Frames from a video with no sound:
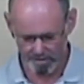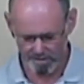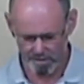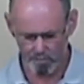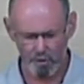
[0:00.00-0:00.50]

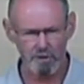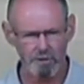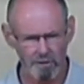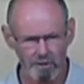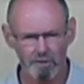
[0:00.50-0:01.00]
so we
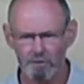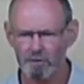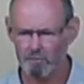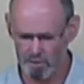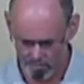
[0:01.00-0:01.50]
too
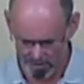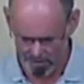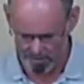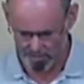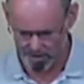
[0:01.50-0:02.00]
should be
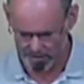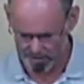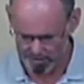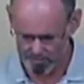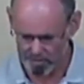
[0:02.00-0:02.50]

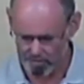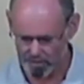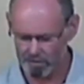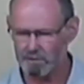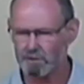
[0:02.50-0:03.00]
peacemakers. Moving
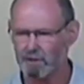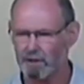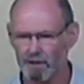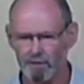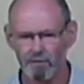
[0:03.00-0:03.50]
on to the
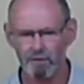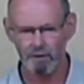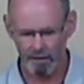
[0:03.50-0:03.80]
next